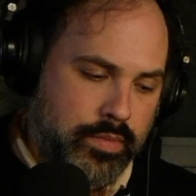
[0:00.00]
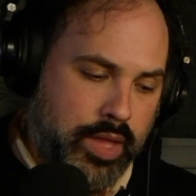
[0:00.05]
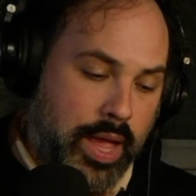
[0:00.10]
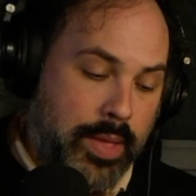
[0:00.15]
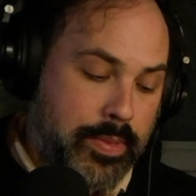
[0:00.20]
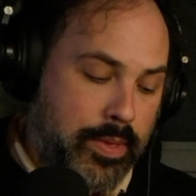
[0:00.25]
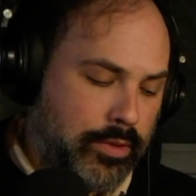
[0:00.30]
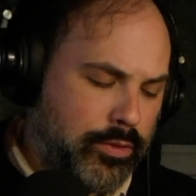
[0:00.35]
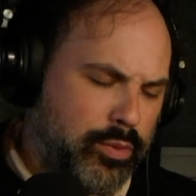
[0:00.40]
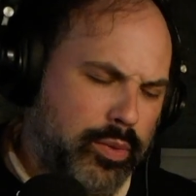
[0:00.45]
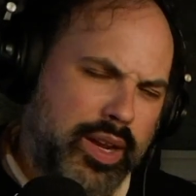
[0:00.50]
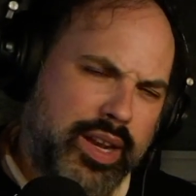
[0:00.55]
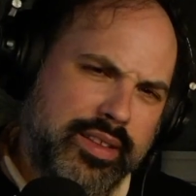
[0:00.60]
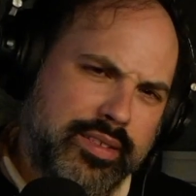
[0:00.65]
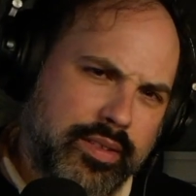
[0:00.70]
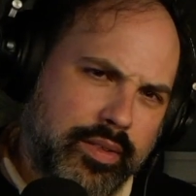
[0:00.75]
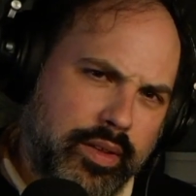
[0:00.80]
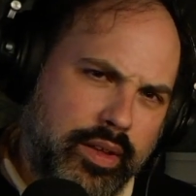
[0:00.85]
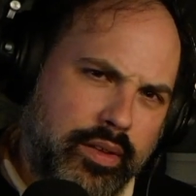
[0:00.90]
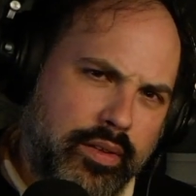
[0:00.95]
And this one
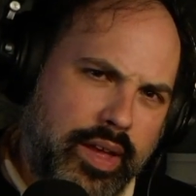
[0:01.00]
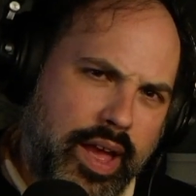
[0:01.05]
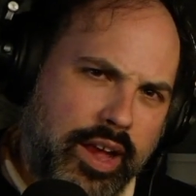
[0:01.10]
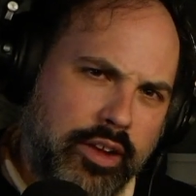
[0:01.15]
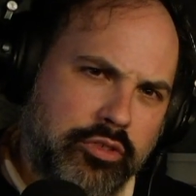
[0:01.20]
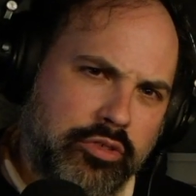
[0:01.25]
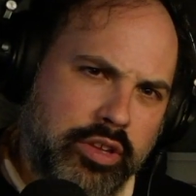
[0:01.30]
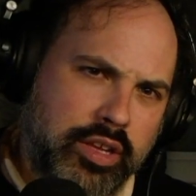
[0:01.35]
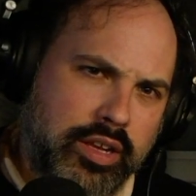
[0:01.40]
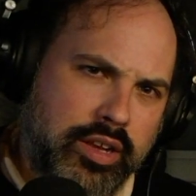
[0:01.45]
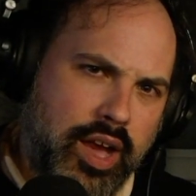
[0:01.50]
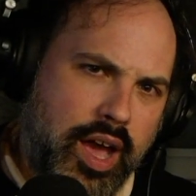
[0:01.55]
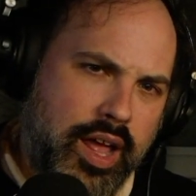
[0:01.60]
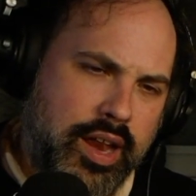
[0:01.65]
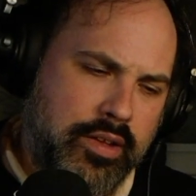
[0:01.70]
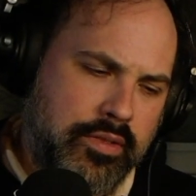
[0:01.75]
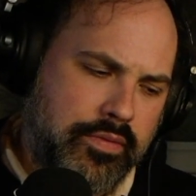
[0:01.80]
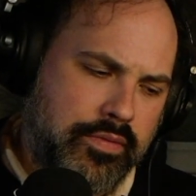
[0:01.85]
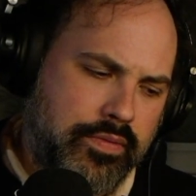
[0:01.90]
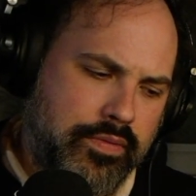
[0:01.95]
is a little actually
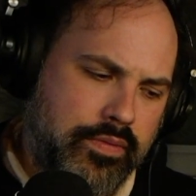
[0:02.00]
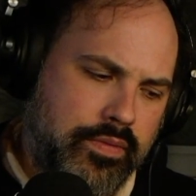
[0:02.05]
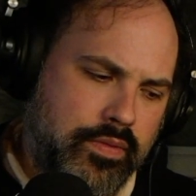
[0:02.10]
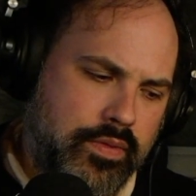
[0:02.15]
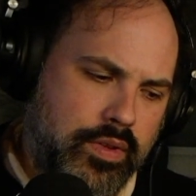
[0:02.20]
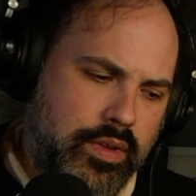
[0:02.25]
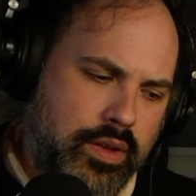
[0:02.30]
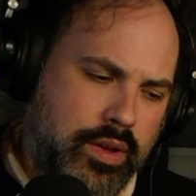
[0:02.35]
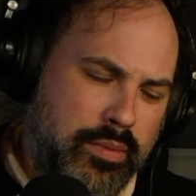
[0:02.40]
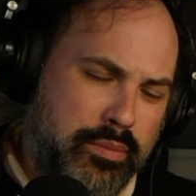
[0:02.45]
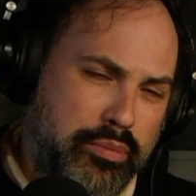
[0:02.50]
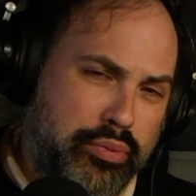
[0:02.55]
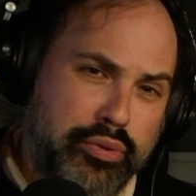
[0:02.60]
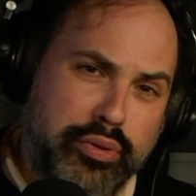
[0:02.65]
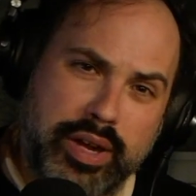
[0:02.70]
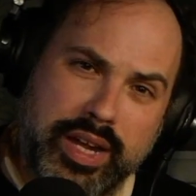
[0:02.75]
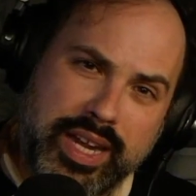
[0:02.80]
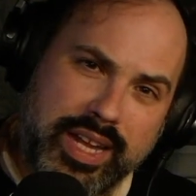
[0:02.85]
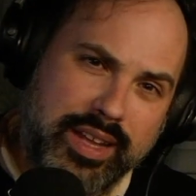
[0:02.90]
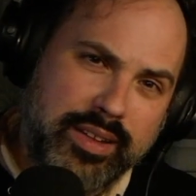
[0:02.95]
kind of
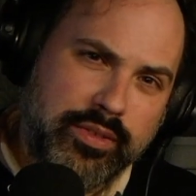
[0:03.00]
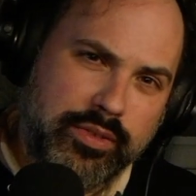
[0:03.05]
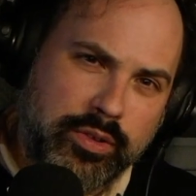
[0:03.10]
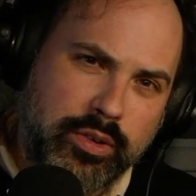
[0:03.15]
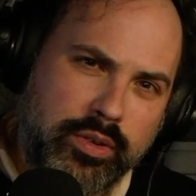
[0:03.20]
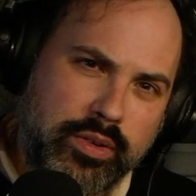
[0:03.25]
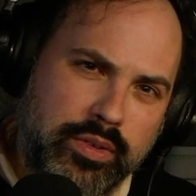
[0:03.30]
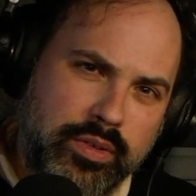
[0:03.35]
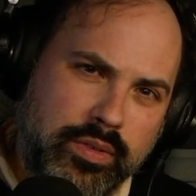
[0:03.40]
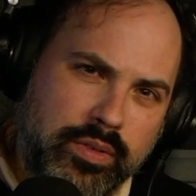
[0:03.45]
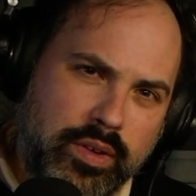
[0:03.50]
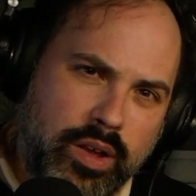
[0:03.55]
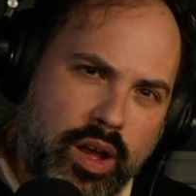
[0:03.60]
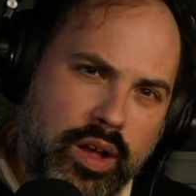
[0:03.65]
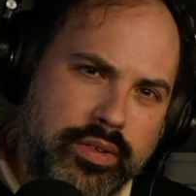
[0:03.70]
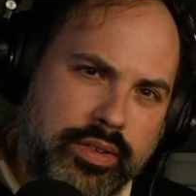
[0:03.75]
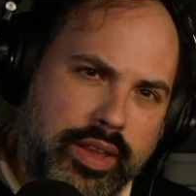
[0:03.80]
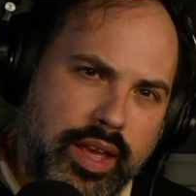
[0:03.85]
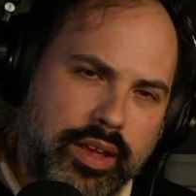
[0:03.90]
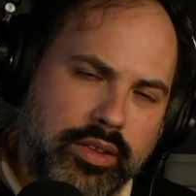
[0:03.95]
pretty in certain
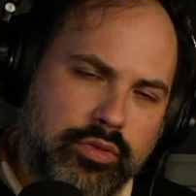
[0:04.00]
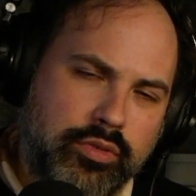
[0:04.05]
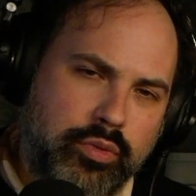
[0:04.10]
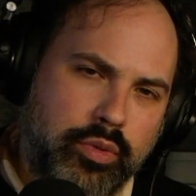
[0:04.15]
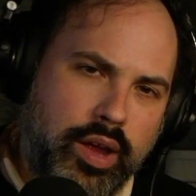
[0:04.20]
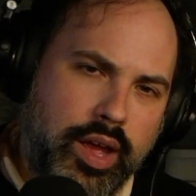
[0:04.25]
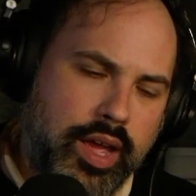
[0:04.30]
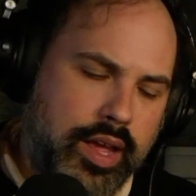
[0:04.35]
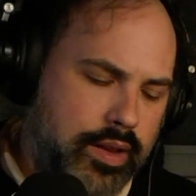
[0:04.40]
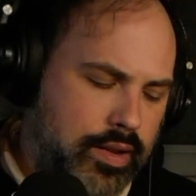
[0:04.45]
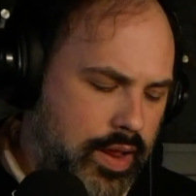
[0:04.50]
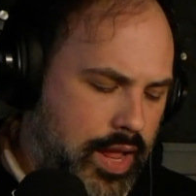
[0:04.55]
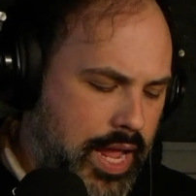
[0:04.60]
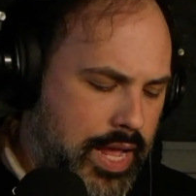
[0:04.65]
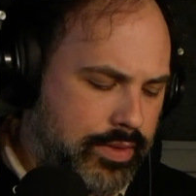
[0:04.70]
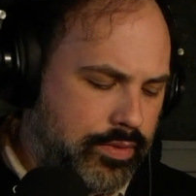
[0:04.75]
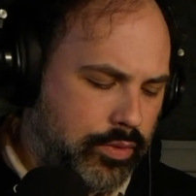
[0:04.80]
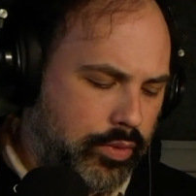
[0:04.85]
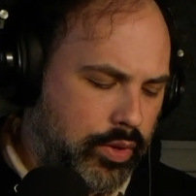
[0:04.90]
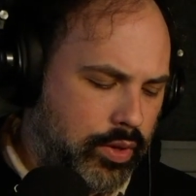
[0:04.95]
contexts, right?
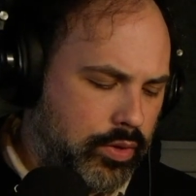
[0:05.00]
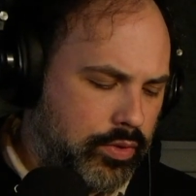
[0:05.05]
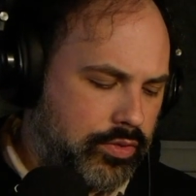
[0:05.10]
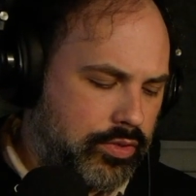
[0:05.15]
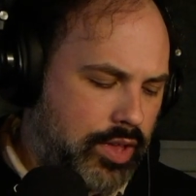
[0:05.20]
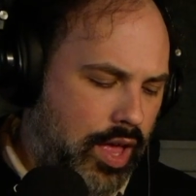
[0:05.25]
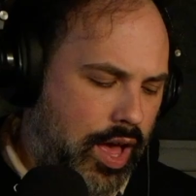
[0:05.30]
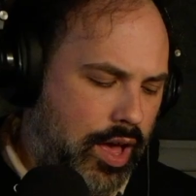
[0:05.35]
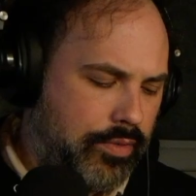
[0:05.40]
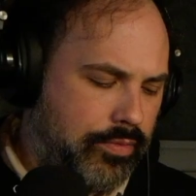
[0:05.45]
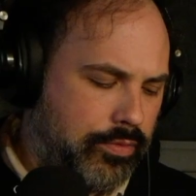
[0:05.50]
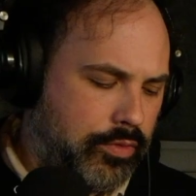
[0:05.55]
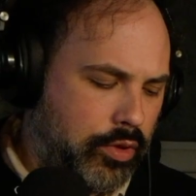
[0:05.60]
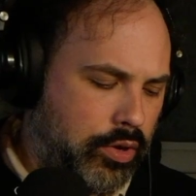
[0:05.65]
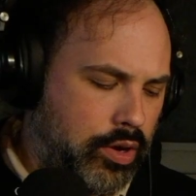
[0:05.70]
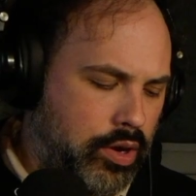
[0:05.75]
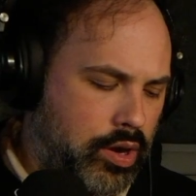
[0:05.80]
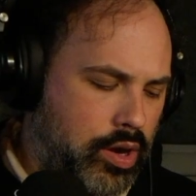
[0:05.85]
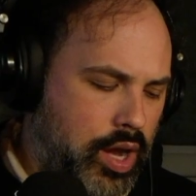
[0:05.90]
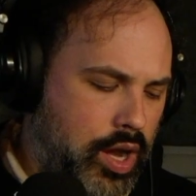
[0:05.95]
It's a little
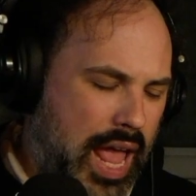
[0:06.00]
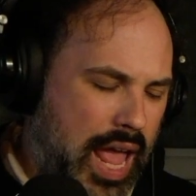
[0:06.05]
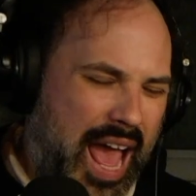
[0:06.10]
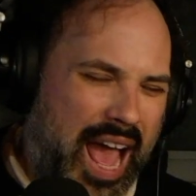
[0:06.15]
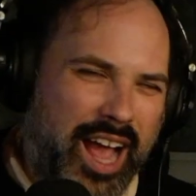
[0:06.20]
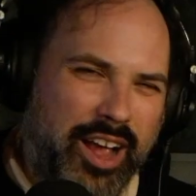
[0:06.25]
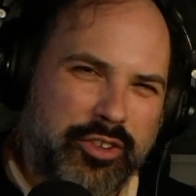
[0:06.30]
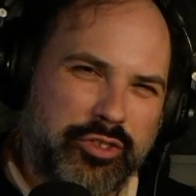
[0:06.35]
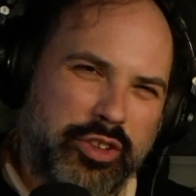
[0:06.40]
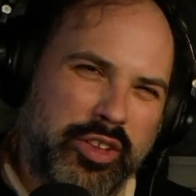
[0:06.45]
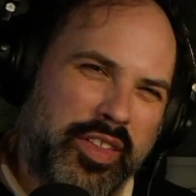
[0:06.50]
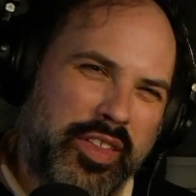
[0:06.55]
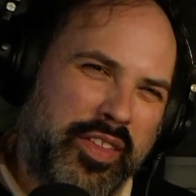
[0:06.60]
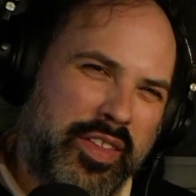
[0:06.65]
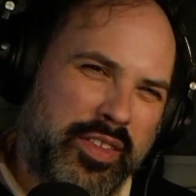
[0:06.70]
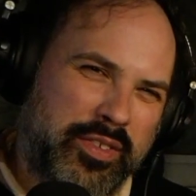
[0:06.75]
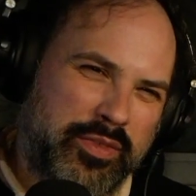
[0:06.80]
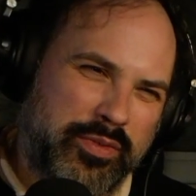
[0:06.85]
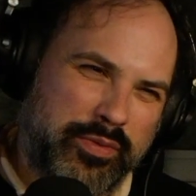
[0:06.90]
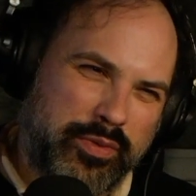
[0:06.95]
softer actually than
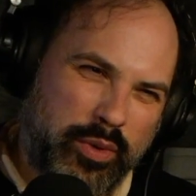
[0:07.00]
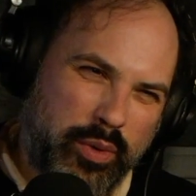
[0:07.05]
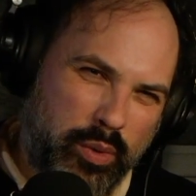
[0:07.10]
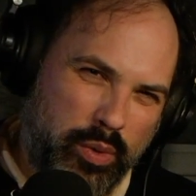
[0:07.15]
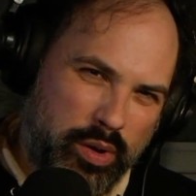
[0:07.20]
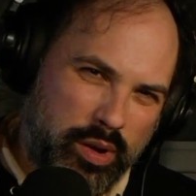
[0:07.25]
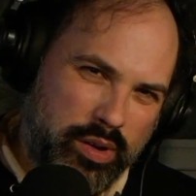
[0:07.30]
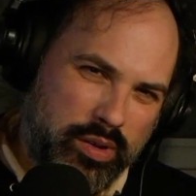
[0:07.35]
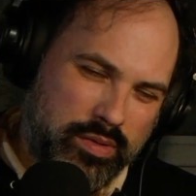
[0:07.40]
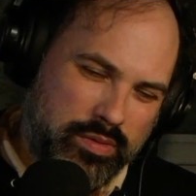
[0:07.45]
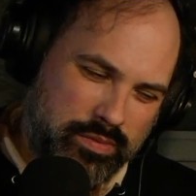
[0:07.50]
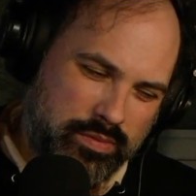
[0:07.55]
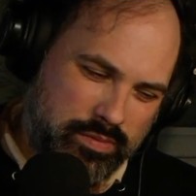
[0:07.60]
this 4.